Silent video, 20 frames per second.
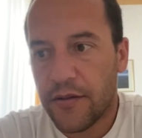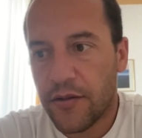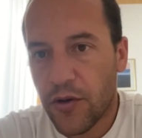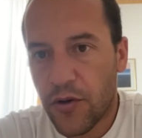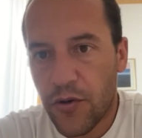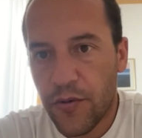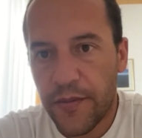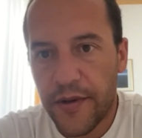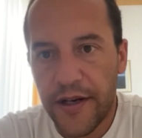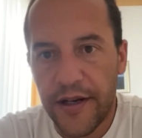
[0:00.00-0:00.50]

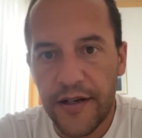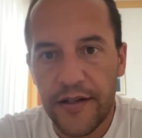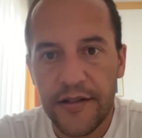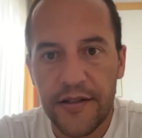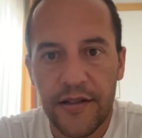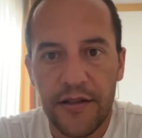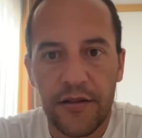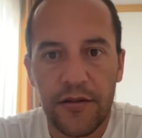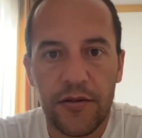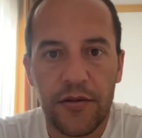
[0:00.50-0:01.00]

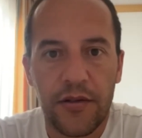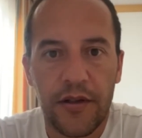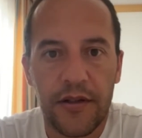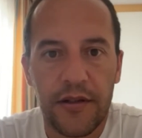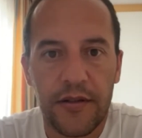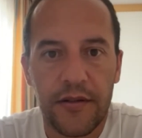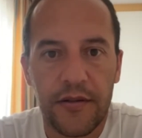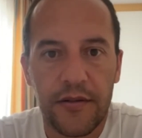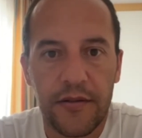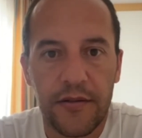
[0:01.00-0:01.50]
documents
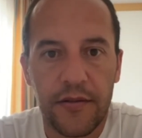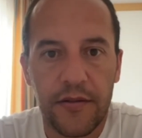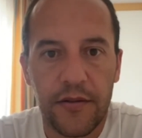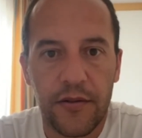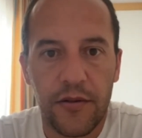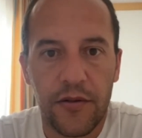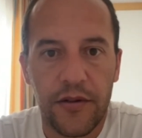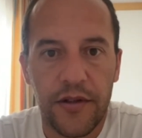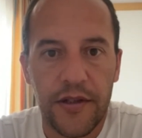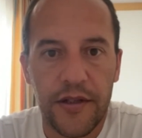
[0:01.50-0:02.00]
and
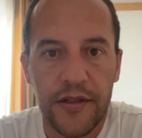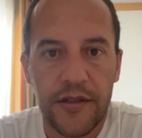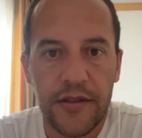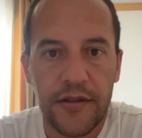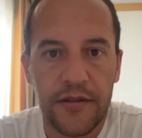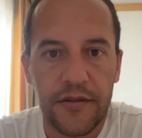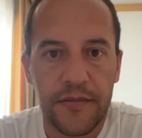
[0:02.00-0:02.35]
all these